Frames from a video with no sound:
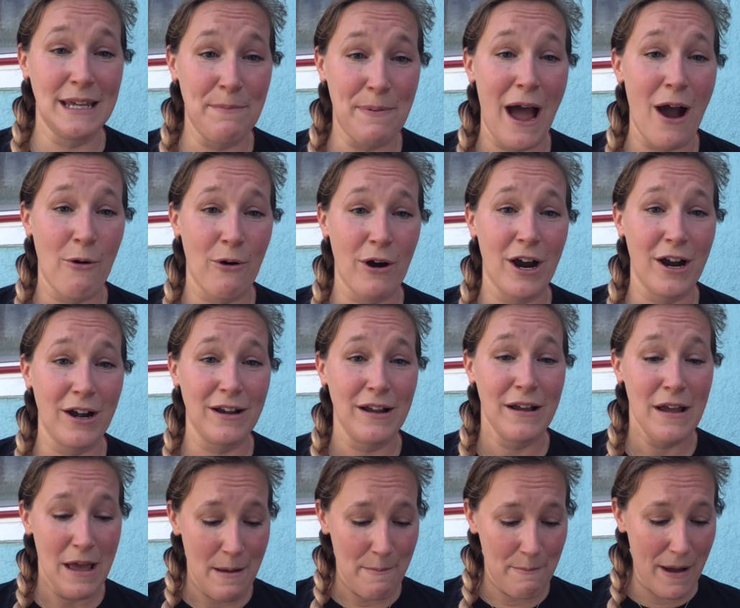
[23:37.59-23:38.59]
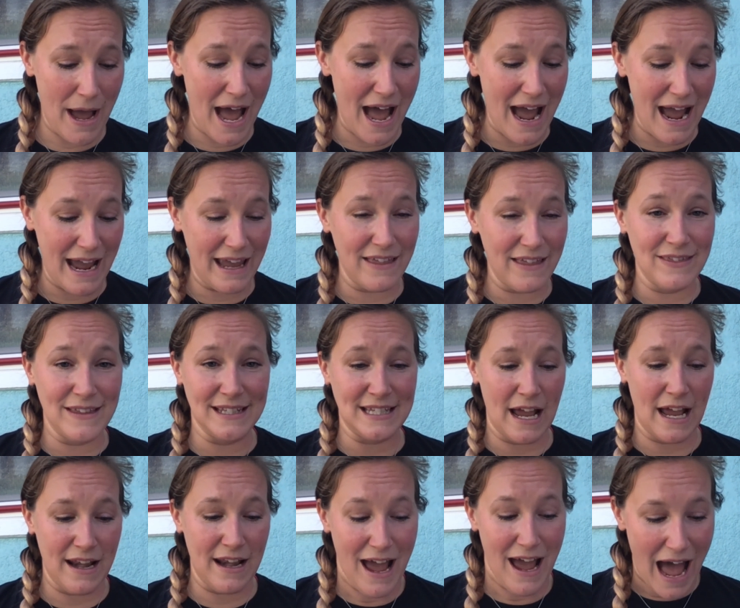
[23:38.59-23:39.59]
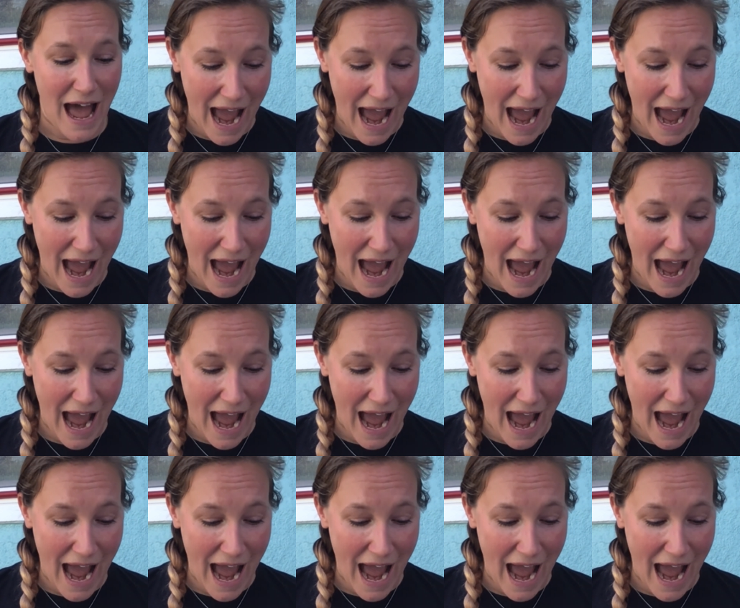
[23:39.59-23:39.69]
powered by the sun.